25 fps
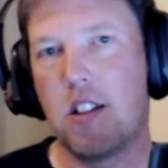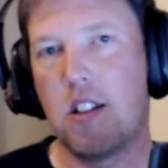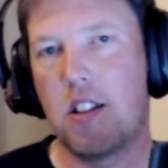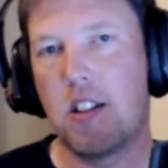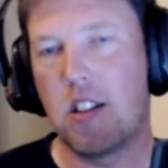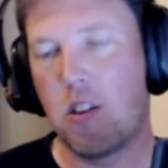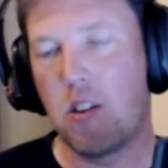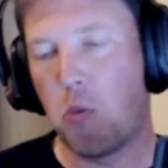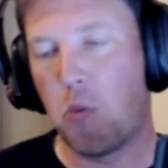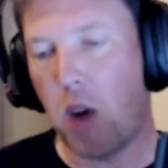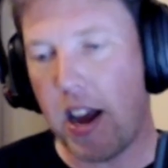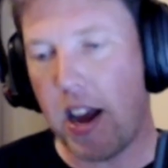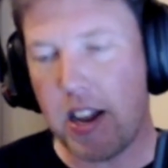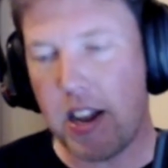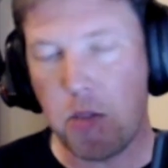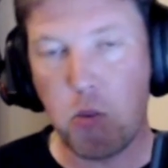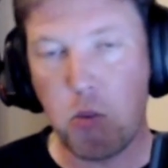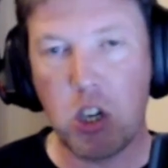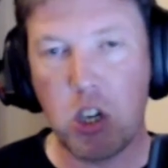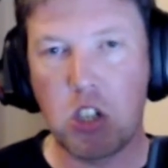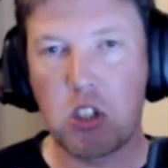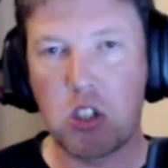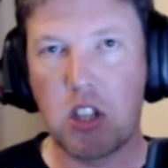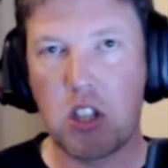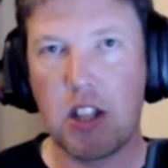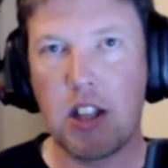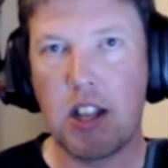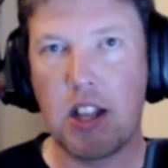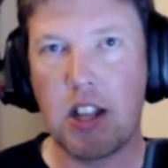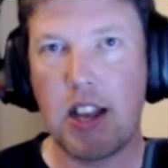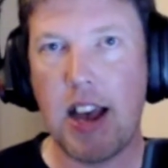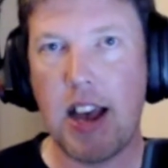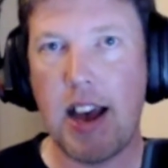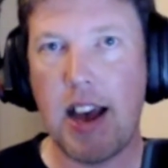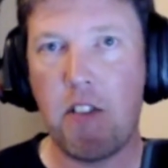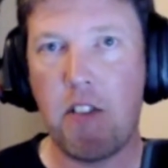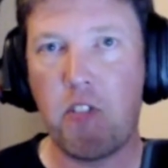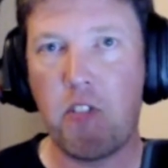way in which the
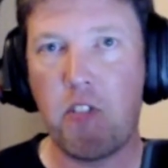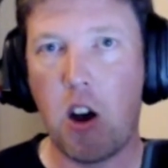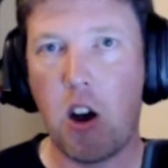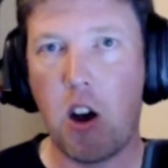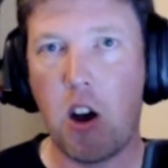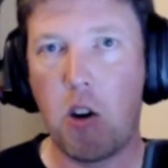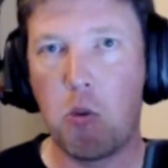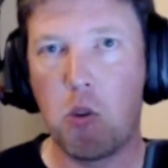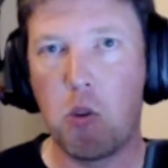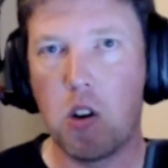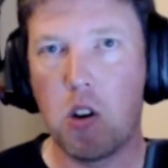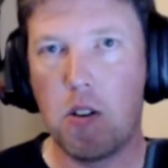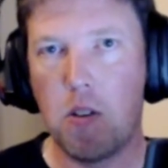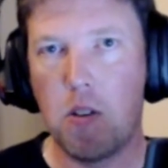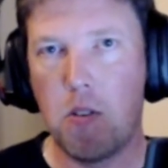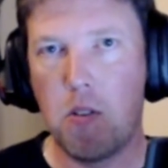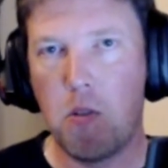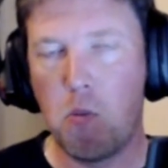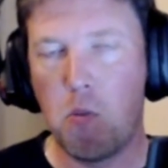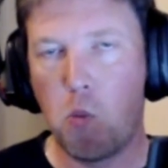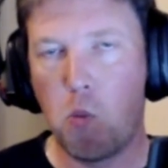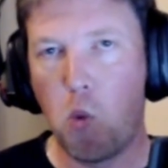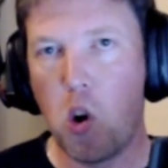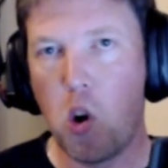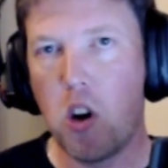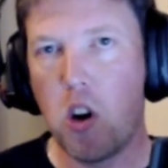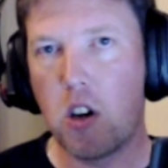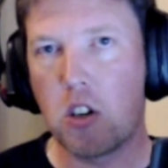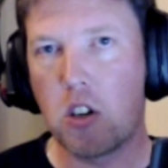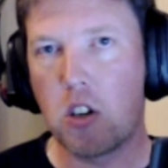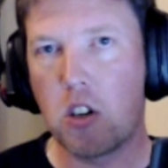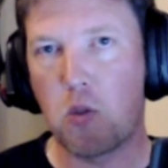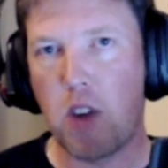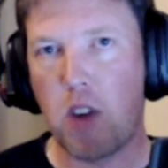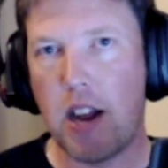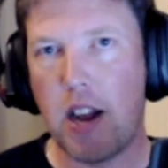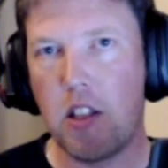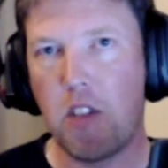airflow
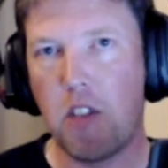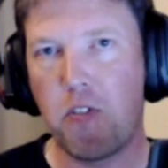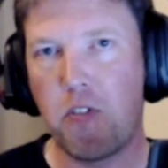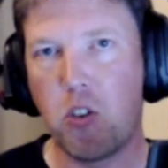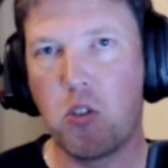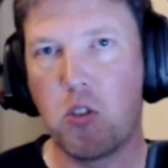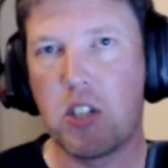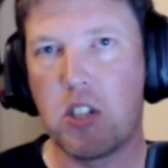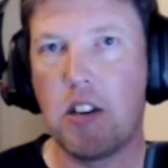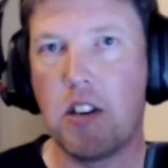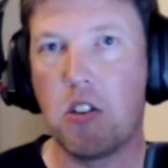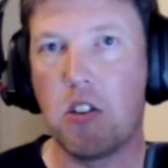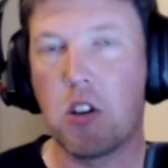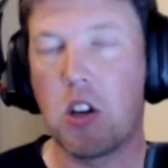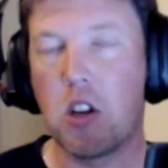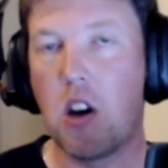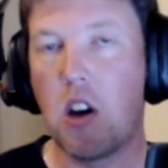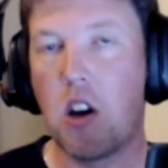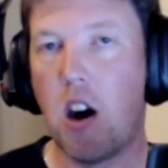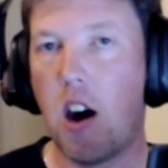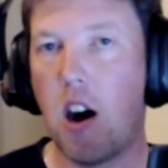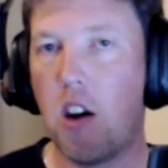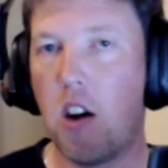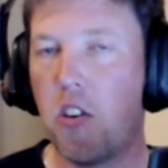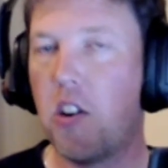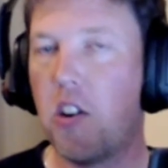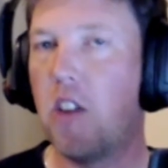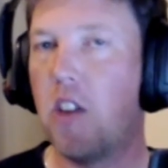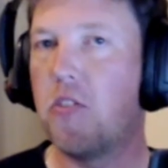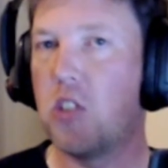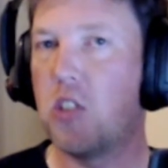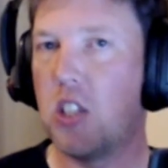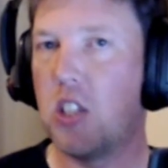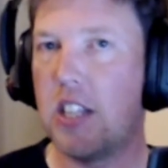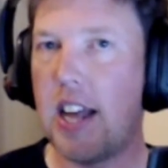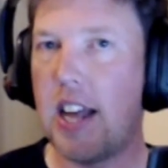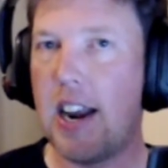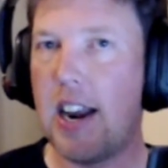works around the front end of the car, and
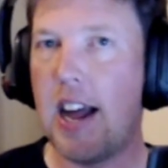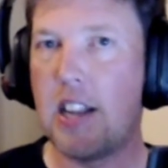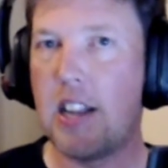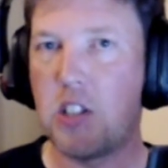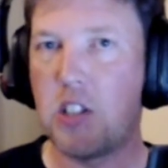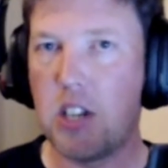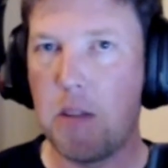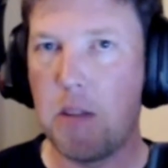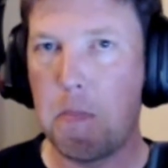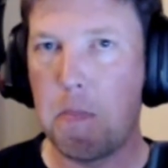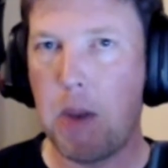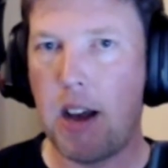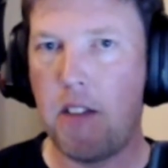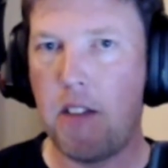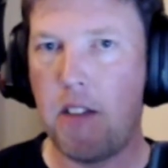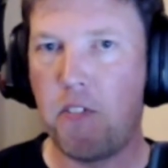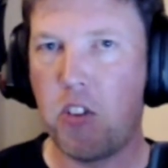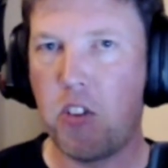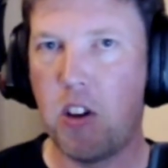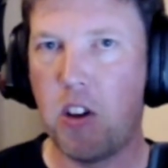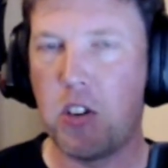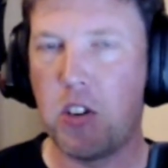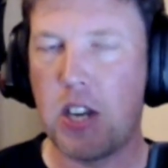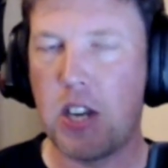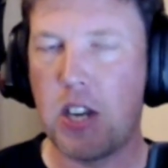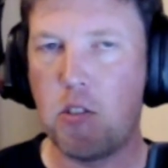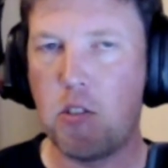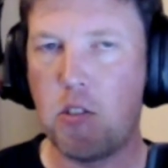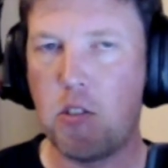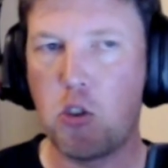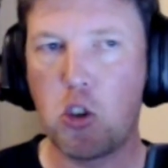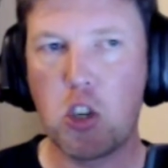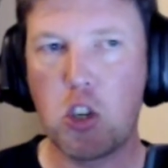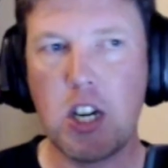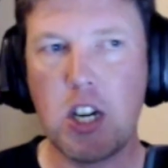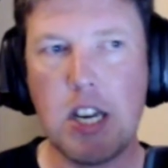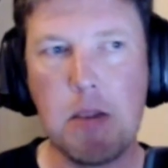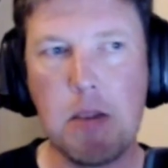obviously then has an impact further
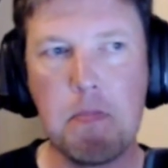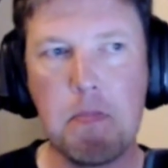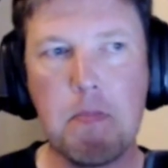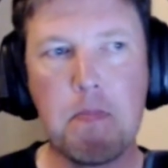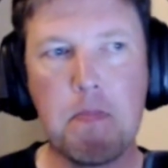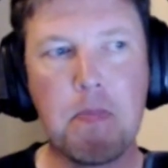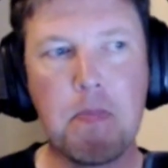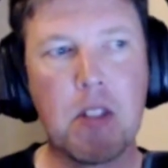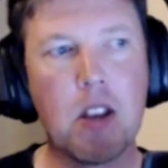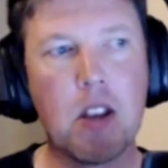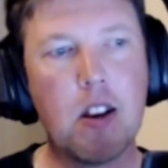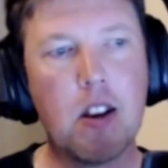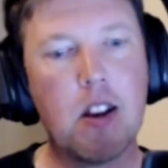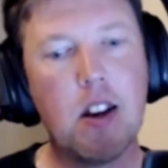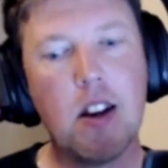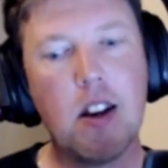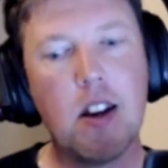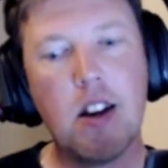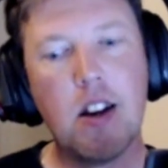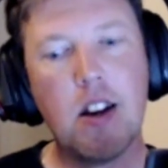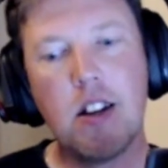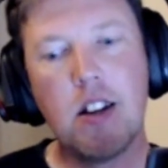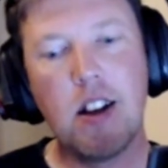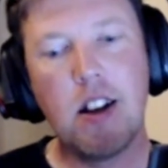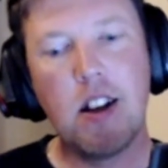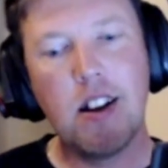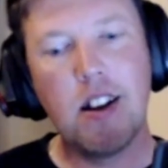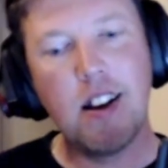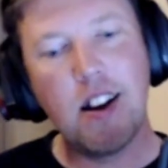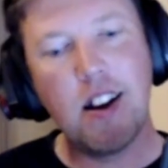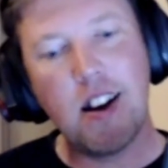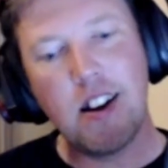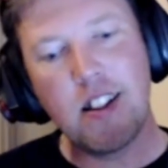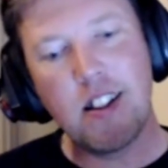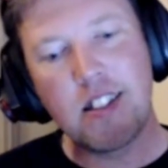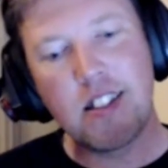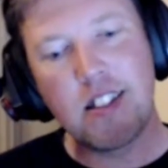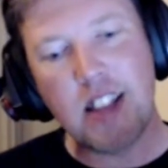downstream.
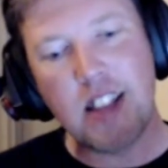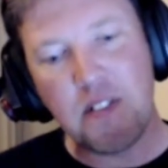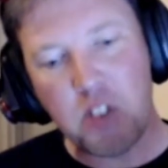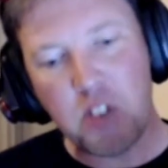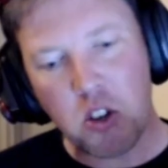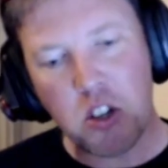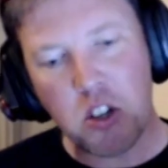They've done a